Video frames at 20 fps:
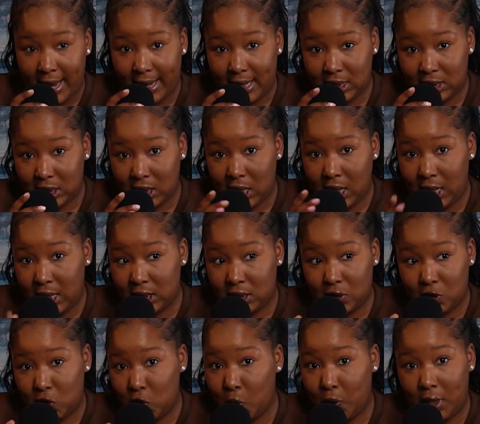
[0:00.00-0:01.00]
podcast is
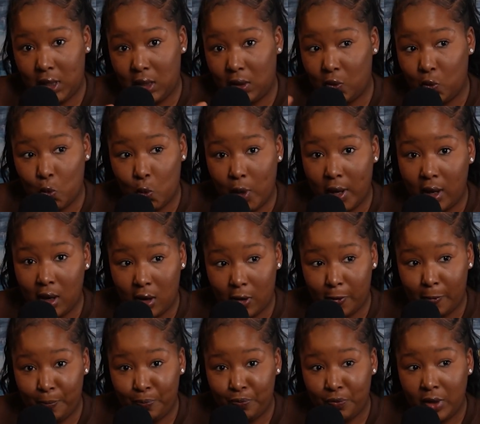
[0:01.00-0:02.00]
doing
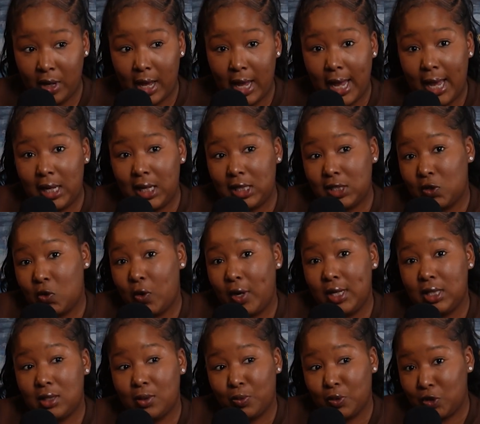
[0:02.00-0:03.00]
well, and it's
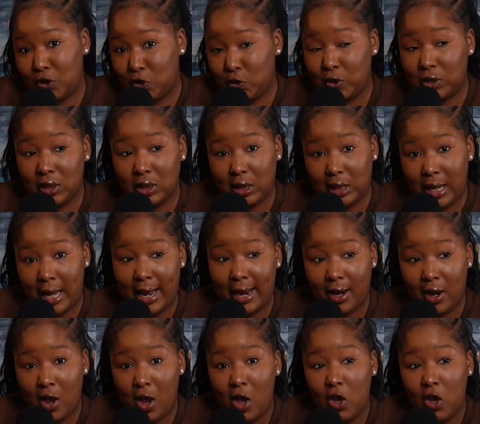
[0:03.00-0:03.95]
going to produce a lot.